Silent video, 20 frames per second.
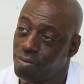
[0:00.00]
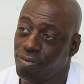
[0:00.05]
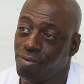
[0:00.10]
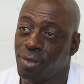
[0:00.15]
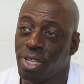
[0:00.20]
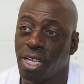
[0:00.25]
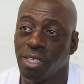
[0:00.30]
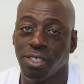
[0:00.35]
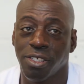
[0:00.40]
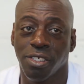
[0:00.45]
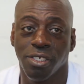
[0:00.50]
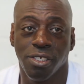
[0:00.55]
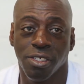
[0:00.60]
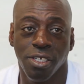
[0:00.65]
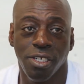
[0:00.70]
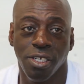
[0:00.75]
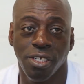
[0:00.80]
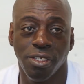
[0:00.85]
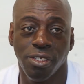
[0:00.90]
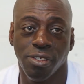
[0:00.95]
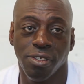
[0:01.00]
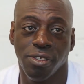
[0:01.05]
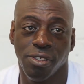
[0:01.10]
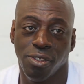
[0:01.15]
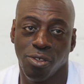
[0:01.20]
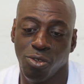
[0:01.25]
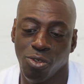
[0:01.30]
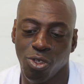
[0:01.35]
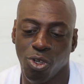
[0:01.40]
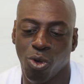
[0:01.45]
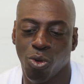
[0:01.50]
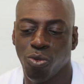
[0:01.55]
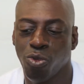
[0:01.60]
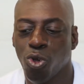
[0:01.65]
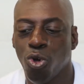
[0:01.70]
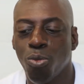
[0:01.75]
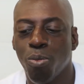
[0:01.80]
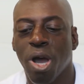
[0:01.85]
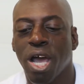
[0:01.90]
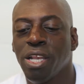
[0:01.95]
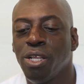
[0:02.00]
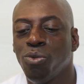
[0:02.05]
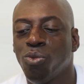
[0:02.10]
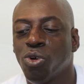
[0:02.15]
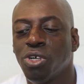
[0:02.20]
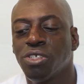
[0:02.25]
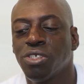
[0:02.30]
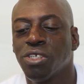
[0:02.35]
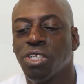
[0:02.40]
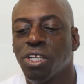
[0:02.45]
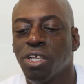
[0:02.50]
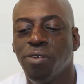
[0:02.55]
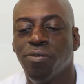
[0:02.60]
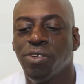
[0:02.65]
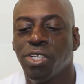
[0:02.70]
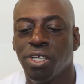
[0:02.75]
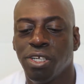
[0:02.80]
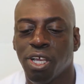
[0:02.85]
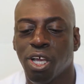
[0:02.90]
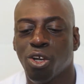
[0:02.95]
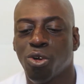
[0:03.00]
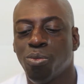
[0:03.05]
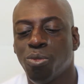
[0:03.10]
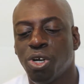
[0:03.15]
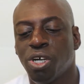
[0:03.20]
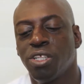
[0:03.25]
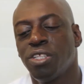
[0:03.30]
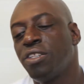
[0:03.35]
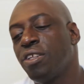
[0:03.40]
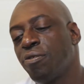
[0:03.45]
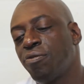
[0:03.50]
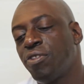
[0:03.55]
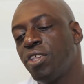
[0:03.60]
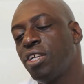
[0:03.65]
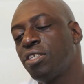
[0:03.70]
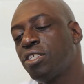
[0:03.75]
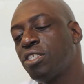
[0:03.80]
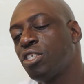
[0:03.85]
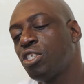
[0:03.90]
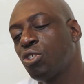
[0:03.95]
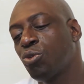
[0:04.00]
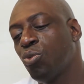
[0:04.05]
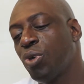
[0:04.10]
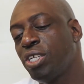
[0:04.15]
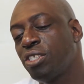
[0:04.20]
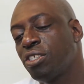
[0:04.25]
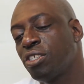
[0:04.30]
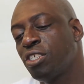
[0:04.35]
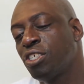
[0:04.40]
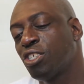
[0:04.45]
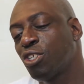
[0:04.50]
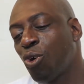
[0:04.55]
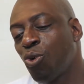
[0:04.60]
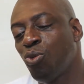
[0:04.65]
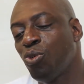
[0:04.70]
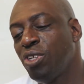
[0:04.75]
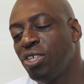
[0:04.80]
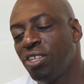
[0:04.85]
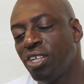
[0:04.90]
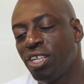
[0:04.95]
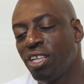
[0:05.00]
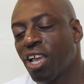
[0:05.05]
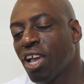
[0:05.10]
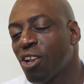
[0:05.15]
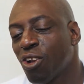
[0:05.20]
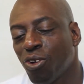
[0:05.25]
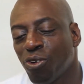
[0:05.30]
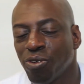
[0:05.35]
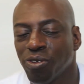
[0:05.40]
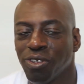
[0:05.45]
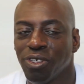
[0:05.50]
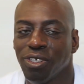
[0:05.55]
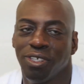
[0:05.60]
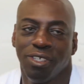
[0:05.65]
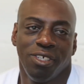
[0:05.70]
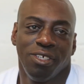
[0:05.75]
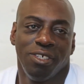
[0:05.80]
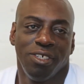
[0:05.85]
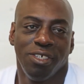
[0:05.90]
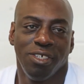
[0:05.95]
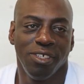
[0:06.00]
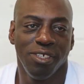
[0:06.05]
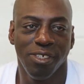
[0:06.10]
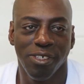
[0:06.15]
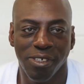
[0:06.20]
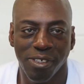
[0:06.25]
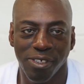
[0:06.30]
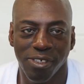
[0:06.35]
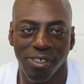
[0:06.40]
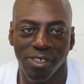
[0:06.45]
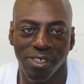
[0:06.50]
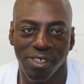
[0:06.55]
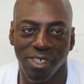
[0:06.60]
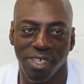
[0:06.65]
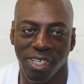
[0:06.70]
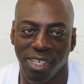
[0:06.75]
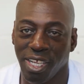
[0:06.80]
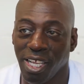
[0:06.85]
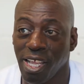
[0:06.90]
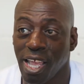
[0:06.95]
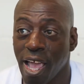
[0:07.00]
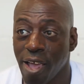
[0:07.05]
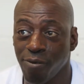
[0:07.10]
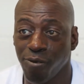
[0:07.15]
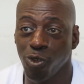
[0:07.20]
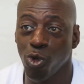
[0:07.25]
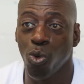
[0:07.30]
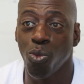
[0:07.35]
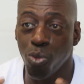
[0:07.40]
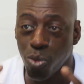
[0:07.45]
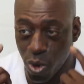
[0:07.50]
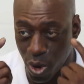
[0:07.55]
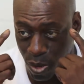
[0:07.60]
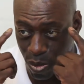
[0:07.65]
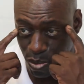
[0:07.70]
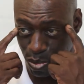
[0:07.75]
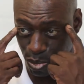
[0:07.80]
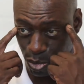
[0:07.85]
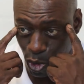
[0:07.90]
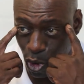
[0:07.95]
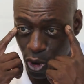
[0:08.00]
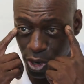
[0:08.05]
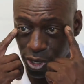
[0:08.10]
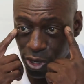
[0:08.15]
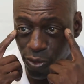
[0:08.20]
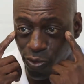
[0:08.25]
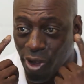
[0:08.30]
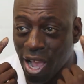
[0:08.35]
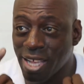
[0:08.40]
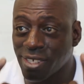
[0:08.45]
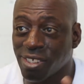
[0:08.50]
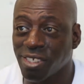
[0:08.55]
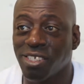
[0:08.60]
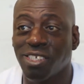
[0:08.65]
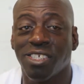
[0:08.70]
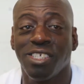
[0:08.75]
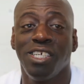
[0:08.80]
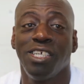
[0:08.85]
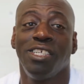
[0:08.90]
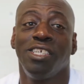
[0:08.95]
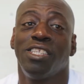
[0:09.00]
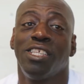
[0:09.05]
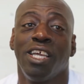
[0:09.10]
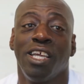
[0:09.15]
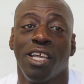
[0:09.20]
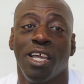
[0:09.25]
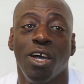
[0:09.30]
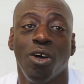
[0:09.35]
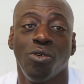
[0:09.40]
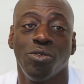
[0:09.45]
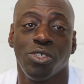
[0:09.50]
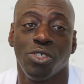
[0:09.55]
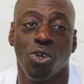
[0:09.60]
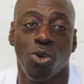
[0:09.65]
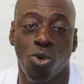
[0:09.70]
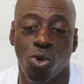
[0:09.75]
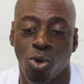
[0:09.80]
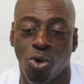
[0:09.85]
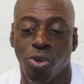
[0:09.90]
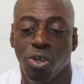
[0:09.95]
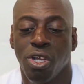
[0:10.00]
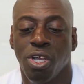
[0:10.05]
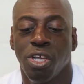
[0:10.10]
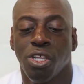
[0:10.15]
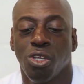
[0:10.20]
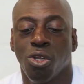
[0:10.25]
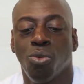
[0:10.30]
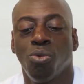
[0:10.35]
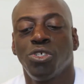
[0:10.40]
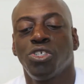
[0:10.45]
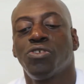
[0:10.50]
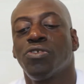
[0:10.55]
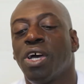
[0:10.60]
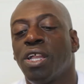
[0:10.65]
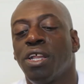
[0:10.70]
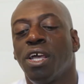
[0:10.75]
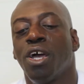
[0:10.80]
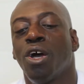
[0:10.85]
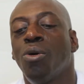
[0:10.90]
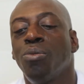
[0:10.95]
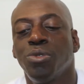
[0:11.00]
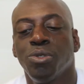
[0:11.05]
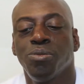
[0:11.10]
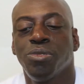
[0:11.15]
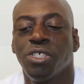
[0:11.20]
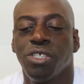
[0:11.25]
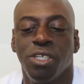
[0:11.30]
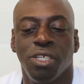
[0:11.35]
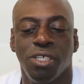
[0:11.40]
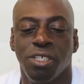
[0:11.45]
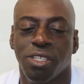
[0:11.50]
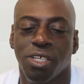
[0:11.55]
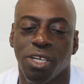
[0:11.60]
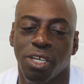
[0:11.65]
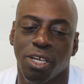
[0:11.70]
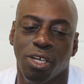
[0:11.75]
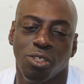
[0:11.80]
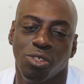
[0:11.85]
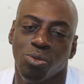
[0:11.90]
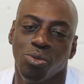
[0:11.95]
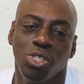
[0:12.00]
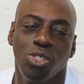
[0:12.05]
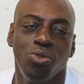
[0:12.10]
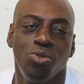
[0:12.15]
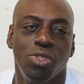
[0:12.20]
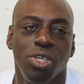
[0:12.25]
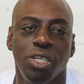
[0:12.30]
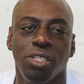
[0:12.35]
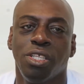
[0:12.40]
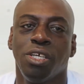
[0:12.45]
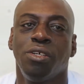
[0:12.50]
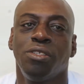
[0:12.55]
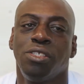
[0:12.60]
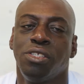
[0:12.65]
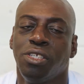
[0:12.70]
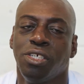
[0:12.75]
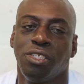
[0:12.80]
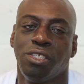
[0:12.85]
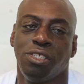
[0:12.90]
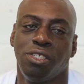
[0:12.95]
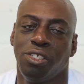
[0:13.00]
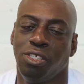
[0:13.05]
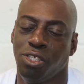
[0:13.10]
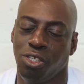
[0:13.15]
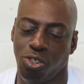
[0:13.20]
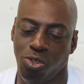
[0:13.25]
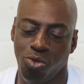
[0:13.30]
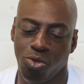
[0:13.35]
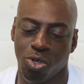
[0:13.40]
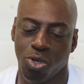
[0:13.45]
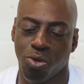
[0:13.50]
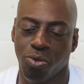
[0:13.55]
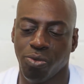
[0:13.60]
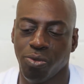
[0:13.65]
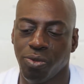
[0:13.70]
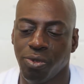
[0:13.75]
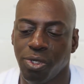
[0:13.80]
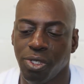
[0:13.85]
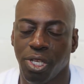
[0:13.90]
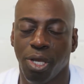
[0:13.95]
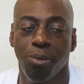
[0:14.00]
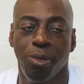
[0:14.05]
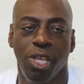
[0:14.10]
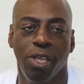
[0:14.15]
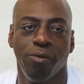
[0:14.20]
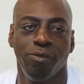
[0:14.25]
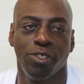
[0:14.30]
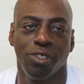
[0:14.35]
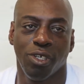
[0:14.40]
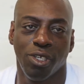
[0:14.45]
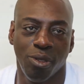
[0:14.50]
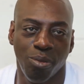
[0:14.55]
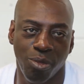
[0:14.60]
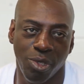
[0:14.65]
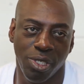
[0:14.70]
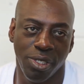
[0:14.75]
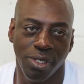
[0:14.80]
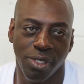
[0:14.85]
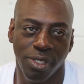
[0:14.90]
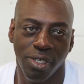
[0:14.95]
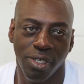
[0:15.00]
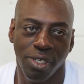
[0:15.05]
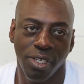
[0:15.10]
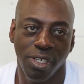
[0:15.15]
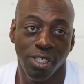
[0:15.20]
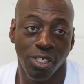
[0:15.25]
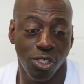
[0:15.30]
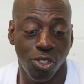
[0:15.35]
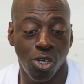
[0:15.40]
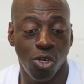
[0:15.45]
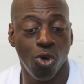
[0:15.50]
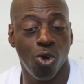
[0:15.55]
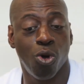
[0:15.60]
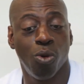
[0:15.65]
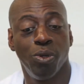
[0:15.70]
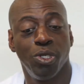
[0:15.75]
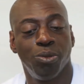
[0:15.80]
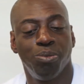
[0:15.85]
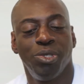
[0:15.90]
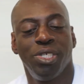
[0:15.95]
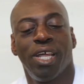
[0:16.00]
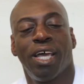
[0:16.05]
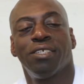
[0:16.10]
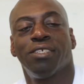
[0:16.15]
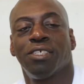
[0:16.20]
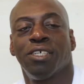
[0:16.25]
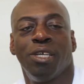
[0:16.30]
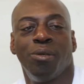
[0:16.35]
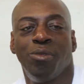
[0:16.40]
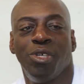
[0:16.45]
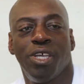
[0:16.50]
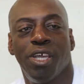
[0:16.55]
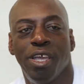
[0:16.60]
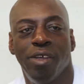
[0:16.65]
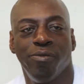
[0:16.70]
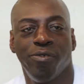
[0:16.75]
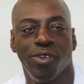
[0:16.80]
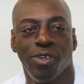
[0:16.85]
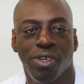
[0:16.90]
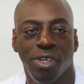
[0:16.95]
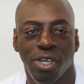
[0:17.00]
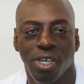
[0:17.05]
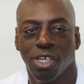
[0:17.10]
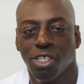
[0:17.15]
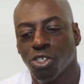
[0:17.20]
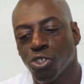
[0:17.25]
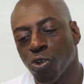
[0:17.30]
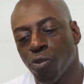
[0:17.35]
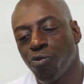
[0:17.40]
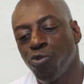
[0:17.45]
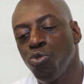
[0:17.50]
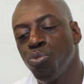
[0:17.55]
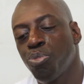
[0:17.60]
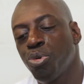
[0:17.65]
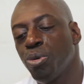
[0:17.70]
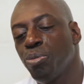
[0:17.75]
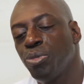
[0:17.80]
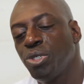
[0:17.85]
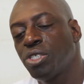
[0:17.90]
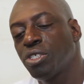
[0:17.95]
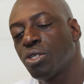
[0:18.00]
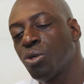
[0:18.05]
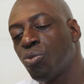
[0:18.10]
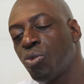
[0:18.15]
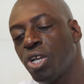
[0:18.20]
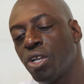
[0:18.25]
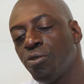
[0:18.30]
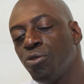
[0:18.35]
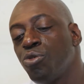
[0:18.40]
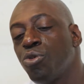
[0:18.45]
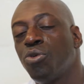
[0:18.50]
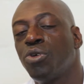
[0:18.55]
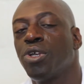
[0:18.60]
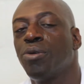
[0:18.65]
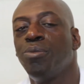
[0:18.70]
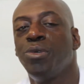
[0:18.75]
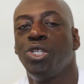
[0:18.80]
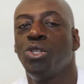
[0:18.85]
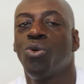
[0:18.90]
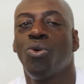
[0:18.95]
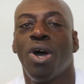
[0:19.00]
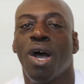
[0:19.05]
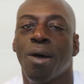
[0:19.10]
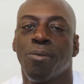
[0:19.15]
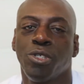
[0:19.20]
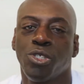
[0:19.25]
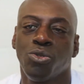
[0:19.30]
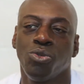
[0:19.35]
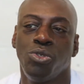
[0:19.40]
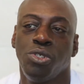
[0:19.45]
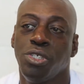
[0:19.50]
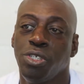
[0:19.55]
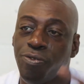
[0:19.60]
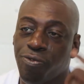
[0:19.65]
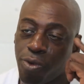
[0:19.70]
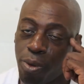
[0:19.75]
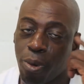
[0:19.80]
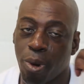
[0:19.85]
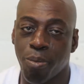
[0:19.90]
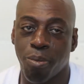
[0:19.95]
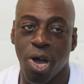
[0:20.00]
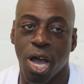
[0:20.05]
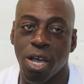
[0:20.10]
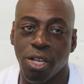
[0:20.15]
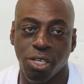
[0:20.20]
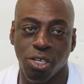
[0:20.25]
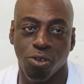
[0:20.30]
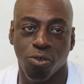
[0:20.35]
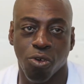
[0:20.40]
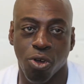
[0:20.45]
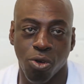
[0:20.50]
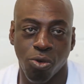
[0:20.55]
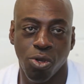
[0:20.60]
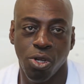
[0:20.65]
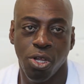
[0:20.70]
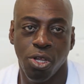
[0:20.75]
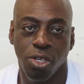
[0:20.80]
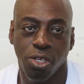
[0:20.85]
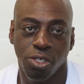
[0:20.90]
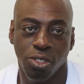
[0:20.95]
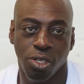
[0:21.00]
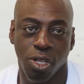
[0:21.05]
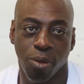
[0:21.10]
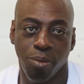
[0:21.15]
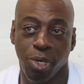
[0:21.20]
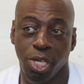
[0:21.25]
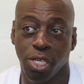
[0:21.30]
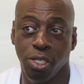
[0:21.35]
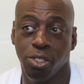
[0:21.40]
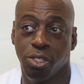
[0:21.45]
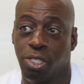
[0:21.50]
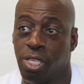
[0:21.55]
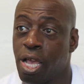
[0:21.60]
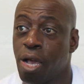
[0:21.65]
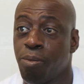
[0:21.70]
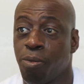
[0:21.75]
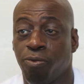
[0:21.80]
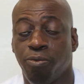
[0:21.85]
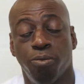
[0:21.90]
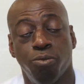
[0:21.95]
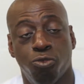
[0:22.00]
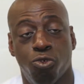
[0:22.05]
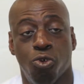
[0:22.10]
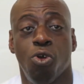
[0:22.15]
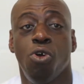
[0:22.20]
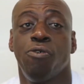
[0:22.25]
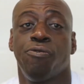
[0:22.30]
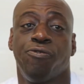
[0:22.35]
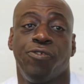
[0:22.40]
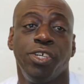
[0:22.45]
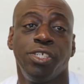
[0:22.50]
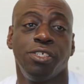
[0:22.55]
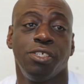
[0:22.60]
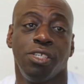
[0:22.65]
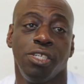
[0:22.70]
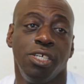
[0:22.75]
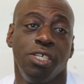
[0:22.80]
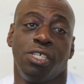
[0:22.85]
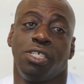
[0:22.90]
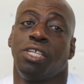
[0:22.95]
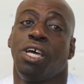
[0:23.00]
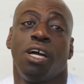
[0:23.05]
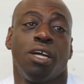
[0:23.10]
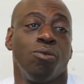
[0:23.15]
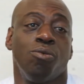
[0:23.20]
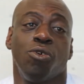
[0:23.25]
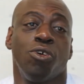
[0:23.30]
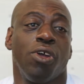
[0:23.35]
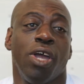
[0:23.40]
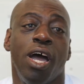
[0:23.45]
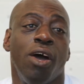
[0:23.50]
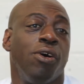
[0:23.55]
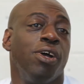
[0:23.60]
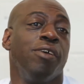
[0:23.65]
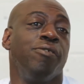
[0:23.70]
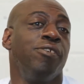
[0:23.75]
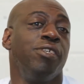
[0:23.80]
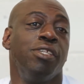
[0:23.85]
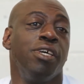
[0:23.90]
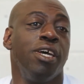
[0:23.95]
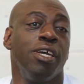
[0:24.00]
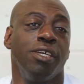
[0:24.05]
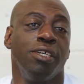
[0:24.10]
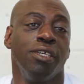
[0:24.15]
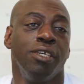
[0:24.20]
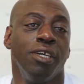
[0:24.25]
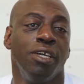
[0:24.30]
That's just it. You know, nobody wants to live in the ghetto, but if their situation is only the ghetto and they have no broad horizon to see anything else, or no one's trying to help them see anything else, what do you think that their behavior is going to be? It's going to always be that same behavior. So if you put me somewhere and you don't give me no opportunity for my mind to grow, you know what I mean? I'm growing physically because I can work out every day.